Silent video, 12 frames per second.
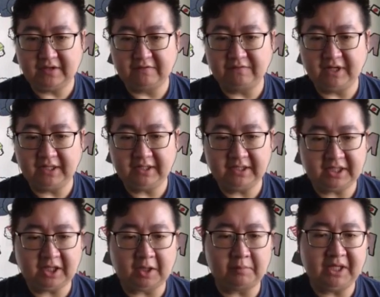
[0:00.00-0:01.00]
And
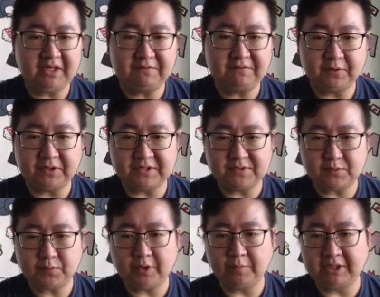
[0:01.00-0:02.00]
finally, our main
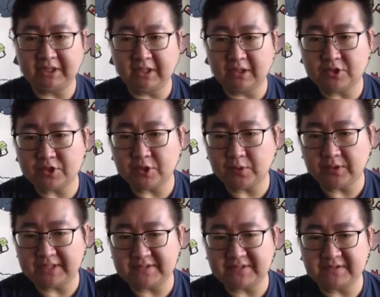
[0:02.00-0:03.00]
focus will be on
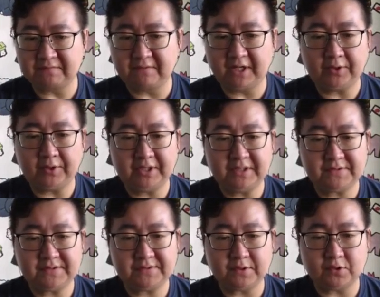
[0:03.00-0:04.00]
showcasing
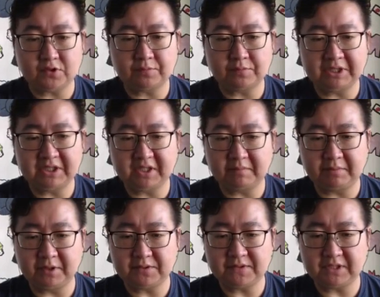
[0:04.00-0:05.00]
various social media
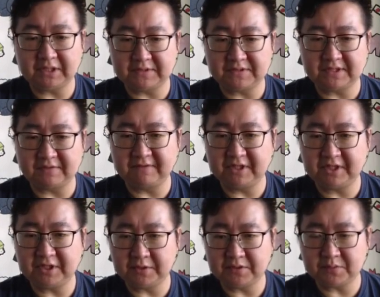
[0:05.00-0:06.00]
postings and
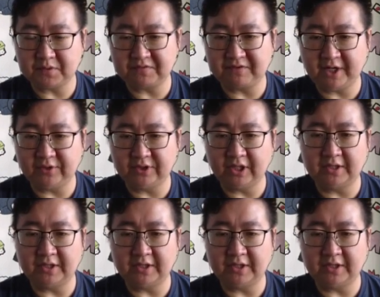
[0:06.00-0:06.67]
videos we found